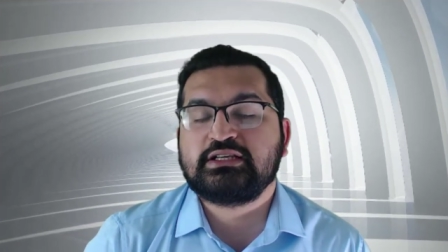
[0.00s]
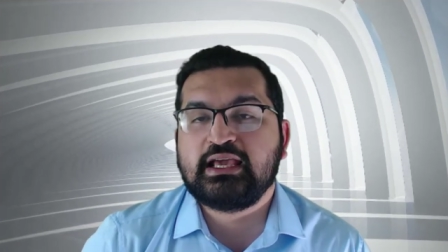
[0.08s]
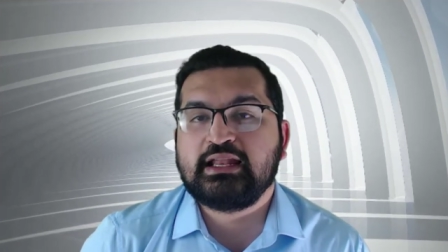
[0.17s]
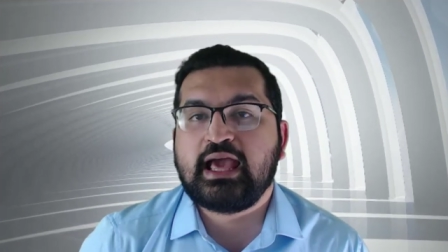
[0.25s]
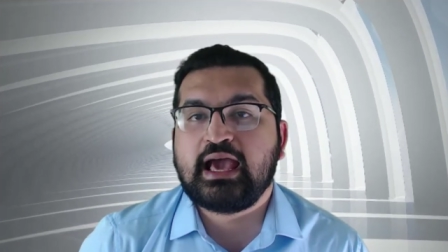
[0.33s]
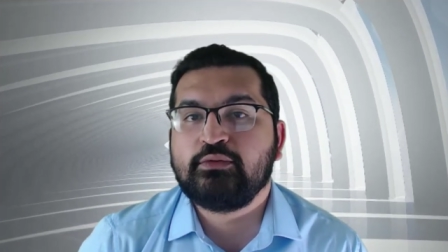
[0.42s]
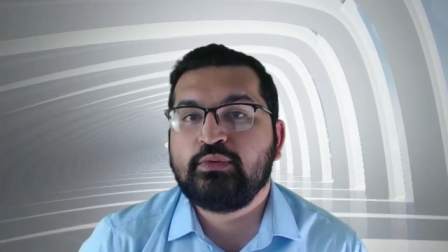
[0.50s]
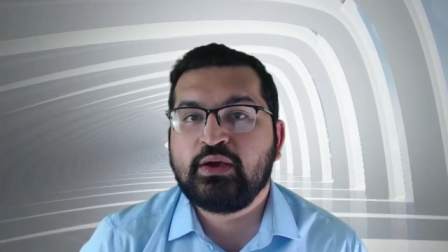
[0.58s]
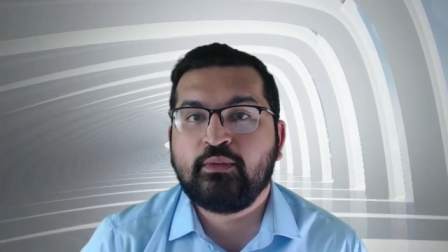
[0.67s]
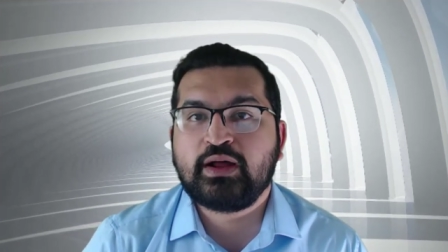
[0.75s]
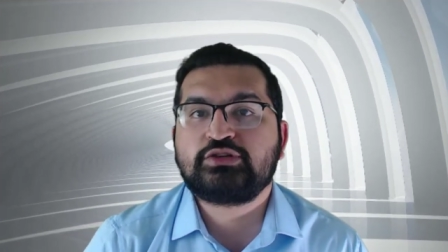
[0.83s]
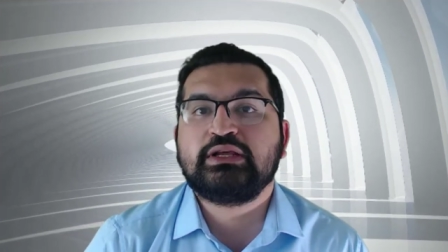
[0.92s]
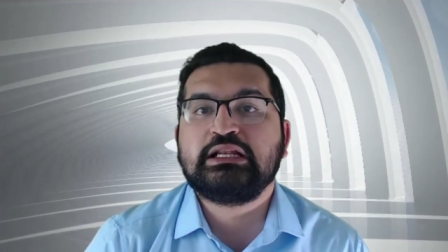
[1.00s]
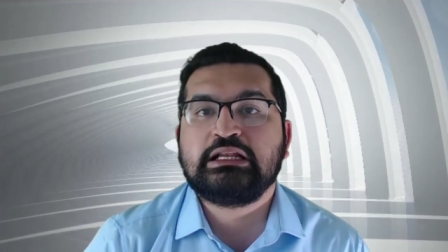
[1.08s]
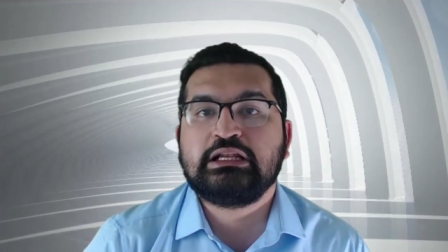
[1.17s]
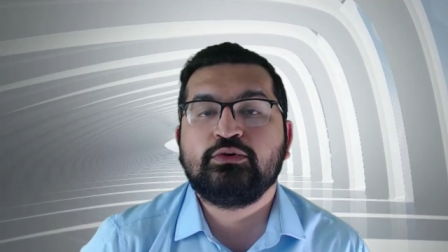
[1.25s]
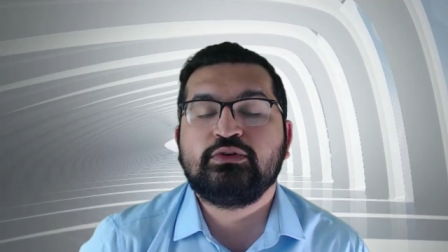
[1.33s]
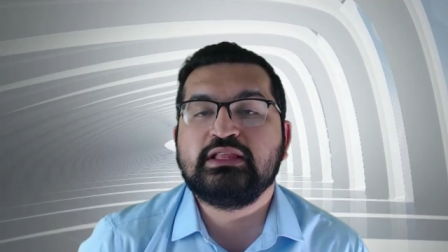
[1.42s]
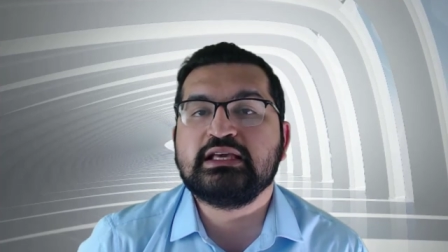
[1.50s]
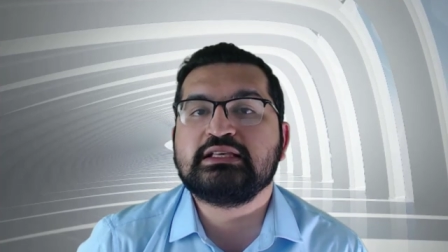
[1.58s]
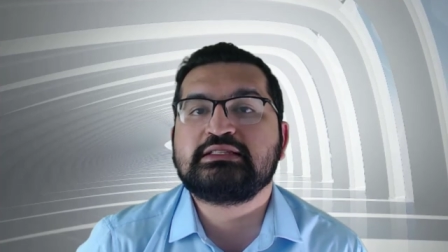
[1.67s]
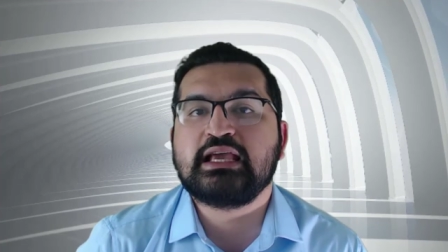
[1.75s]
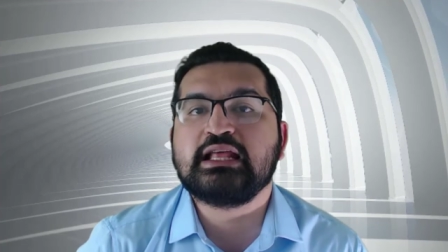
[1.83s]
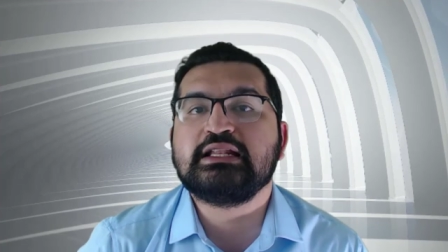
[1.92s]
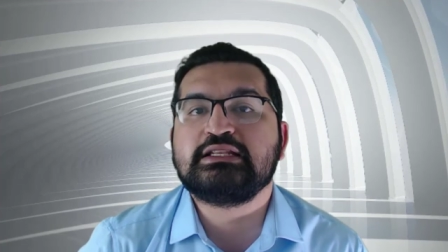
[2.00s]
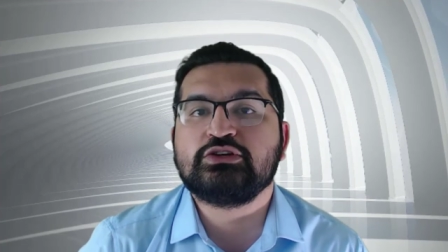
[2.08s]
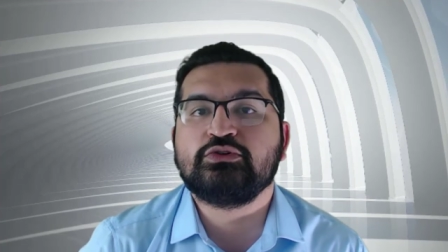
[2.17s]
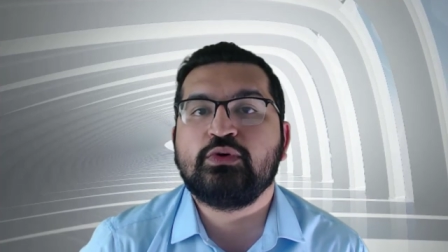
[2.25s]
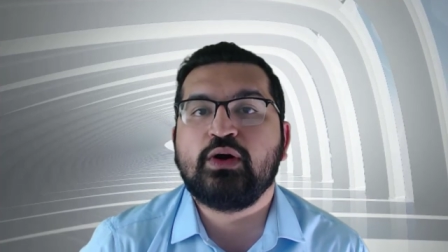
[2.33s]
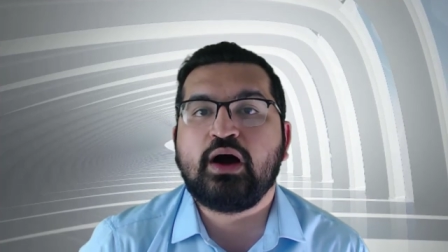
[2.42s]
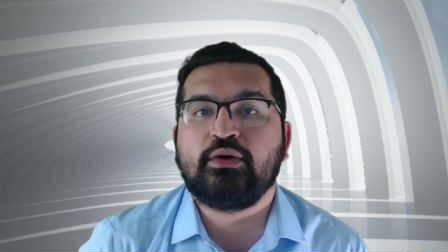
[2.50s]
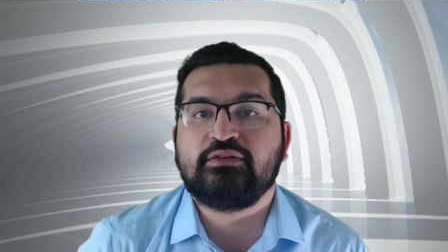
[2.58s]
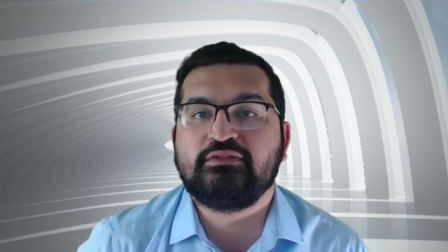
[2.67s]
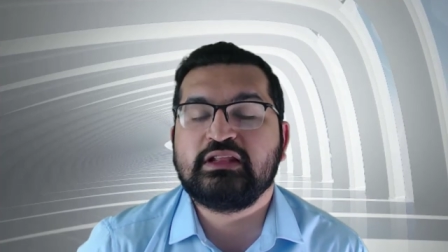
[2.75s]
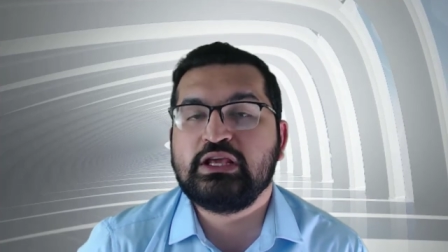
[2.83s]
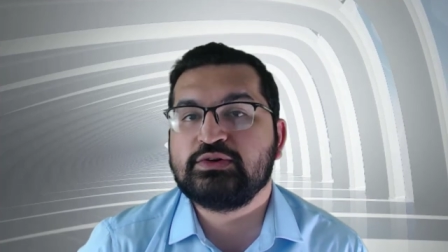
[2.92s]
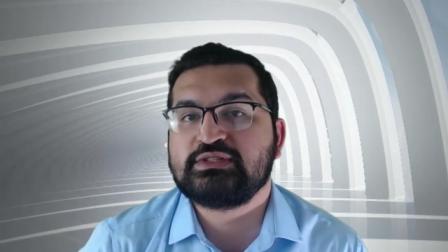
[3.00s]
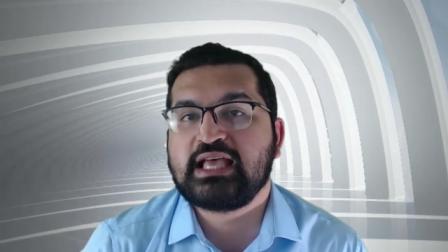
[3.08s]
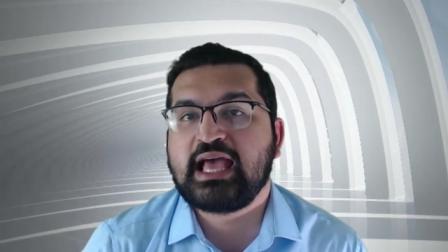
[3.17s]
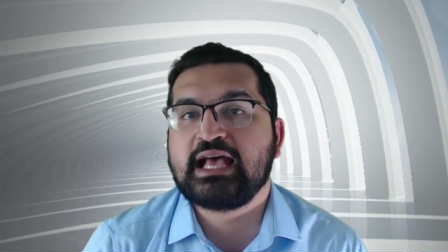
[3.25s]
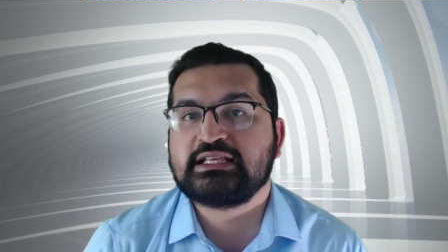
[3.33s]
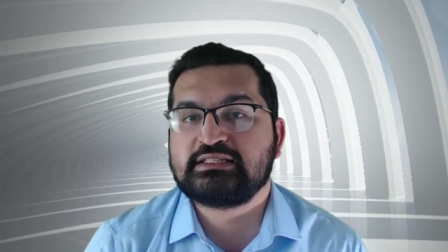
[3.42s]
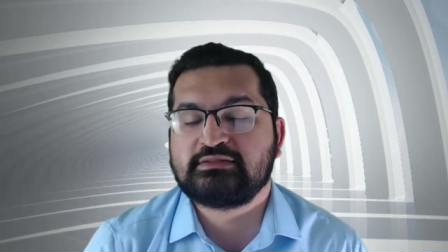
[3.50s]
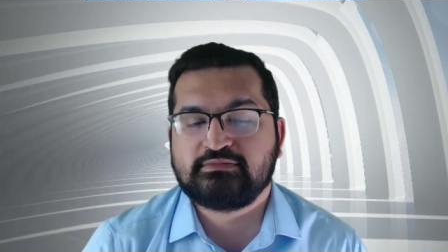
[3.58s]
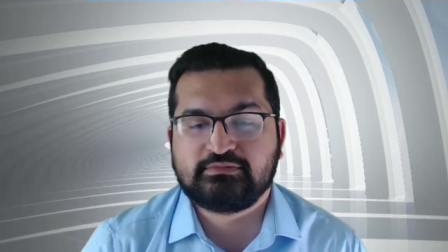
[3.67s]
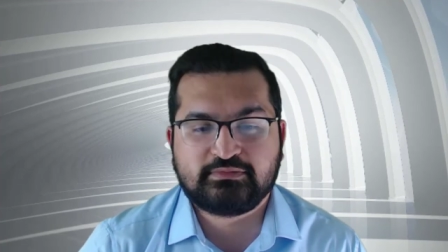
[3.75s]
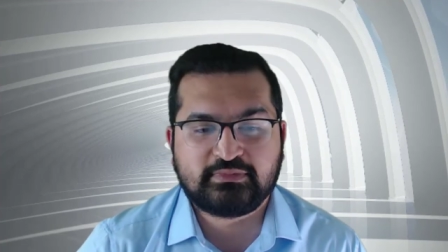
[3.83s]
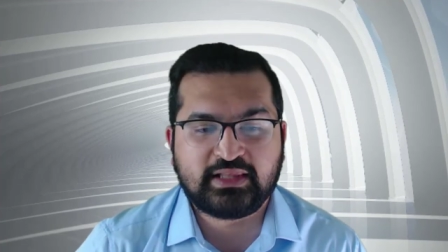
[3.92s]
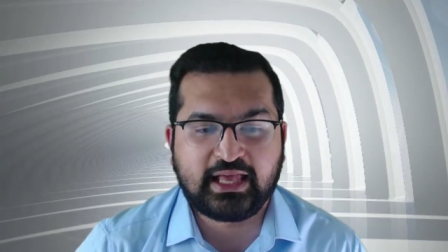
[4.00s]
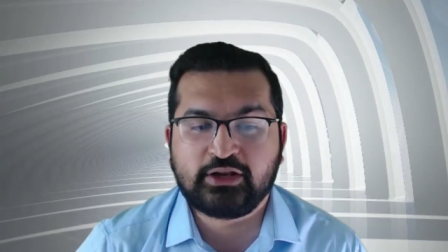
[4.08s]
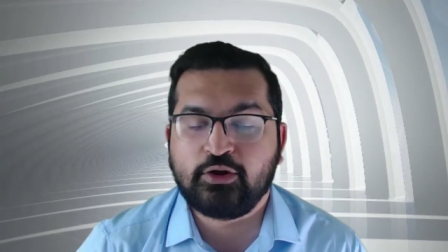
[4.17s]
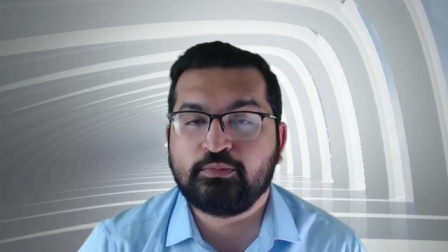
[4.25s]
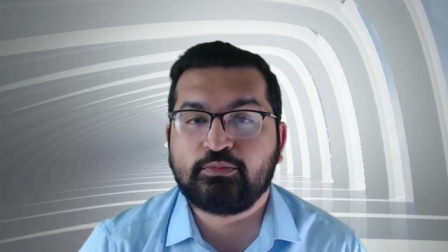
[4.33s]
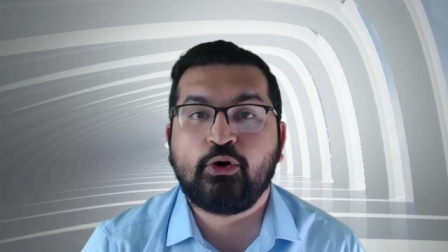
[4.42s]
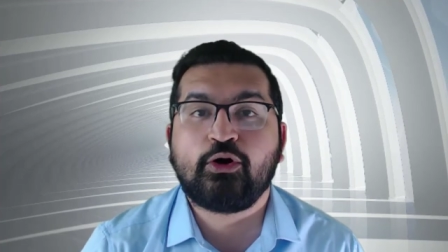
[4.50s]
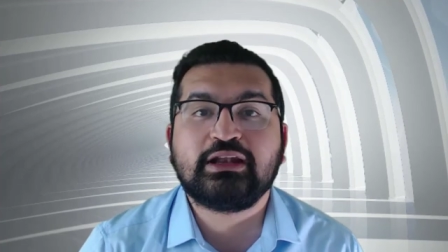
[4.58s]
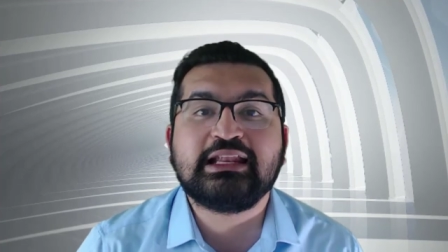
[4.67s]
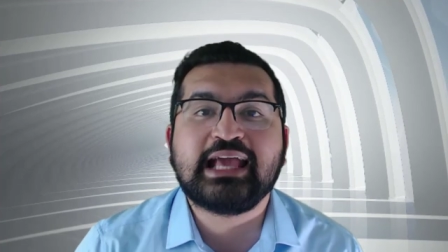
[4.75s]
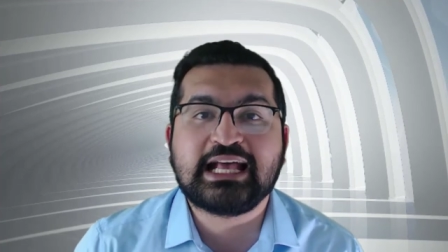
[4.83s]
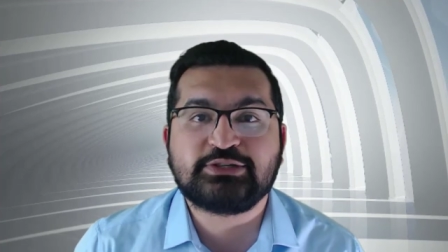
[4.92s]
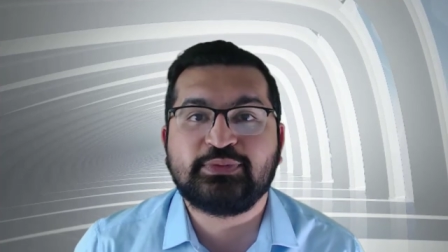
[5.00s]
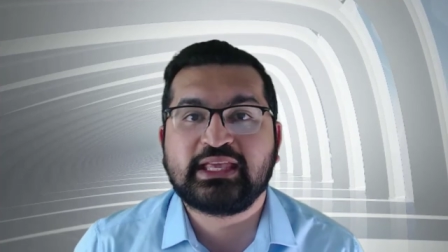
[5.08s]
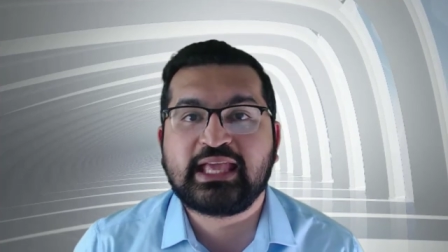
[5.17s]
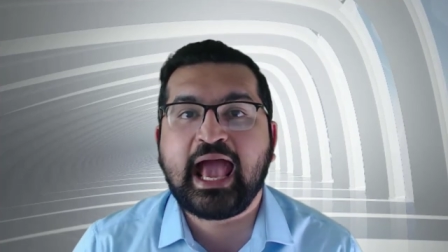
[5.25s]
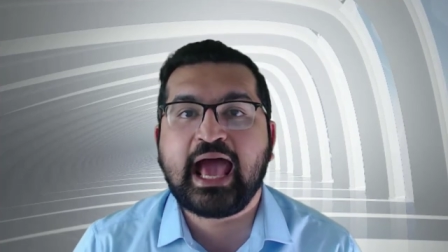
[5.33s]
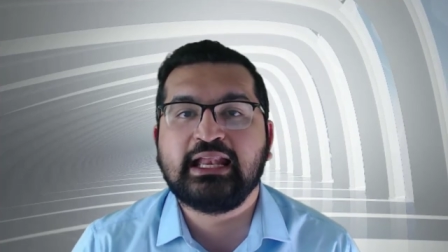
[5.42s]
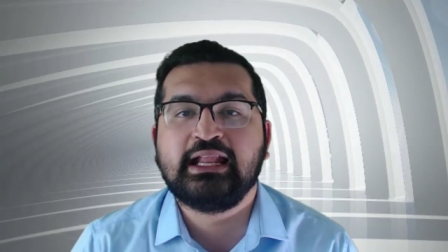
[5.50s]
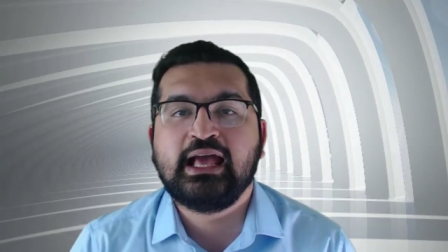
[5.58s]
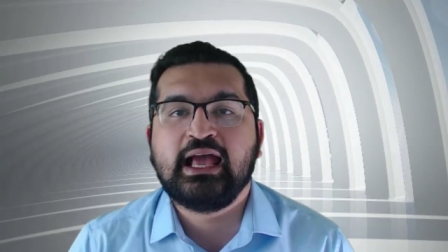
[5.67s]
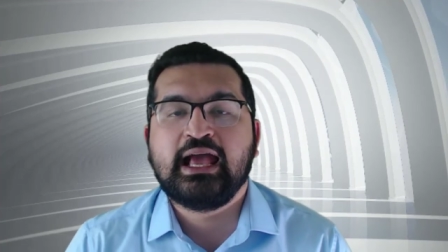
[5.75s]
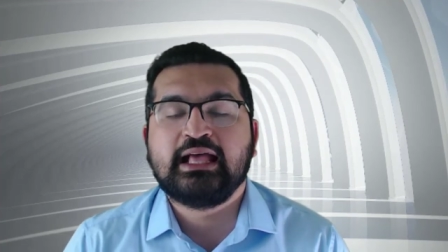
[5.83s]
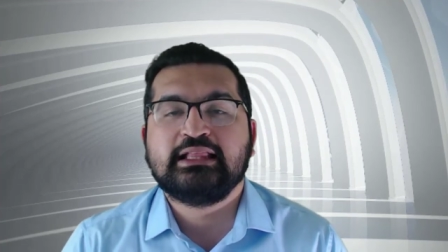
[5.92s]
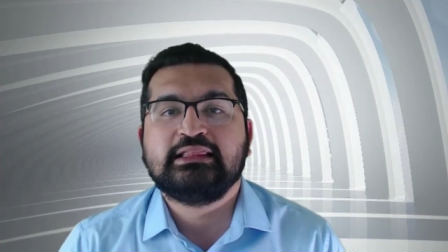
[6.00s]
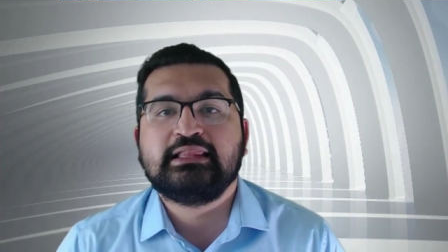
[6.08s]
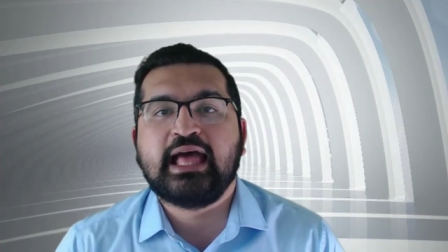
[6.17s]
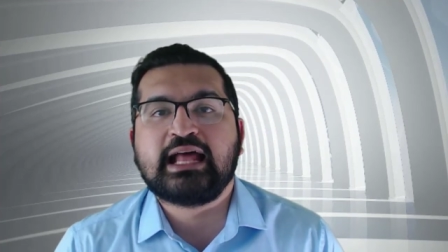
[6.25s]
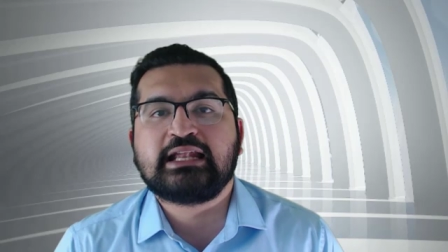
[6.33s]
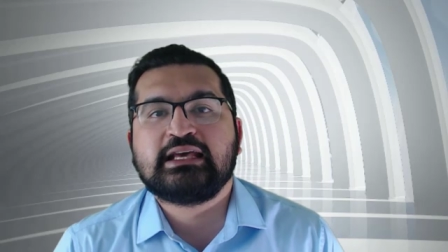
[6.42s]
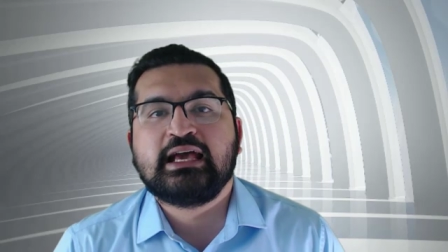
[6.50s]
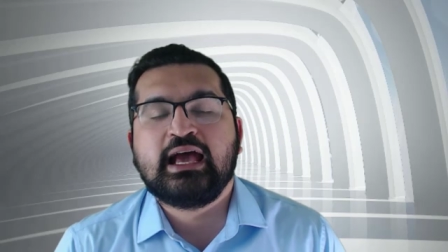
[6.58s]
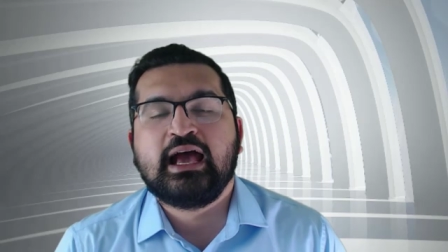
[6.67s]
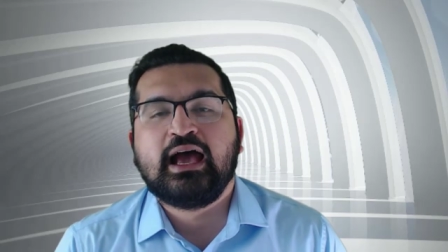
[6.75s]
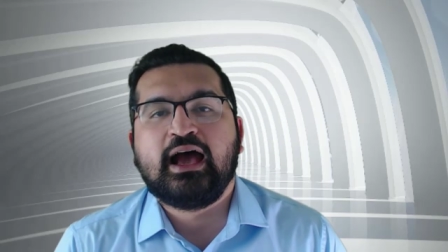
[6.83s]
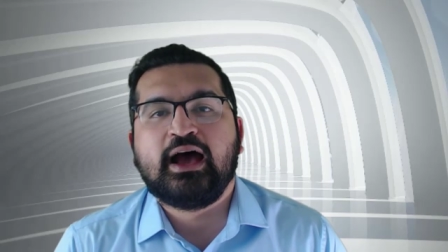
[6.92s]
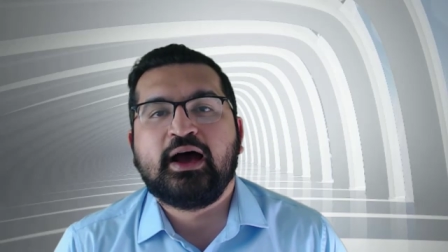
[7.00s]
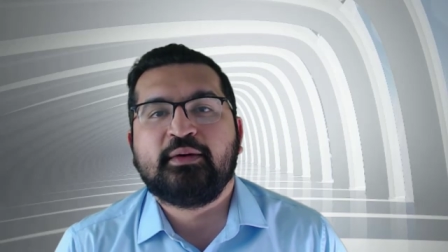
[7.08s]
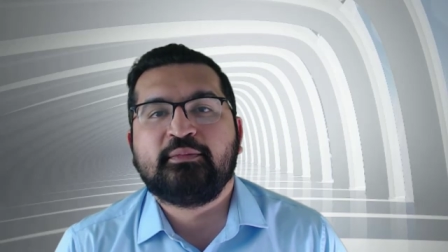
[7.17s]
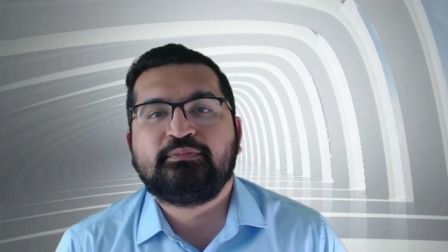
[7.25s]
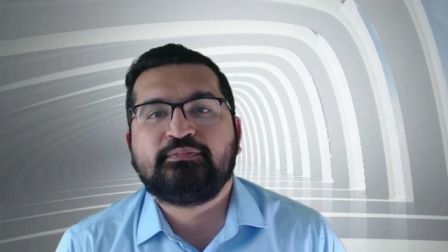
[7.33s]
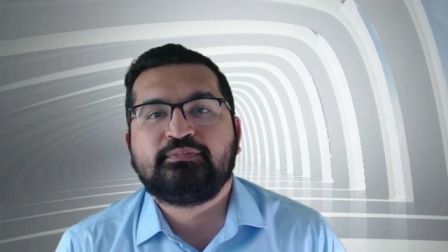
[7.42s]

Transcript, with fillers: and, and we want to include this into our videos as like, you know, broadly as we can that uh,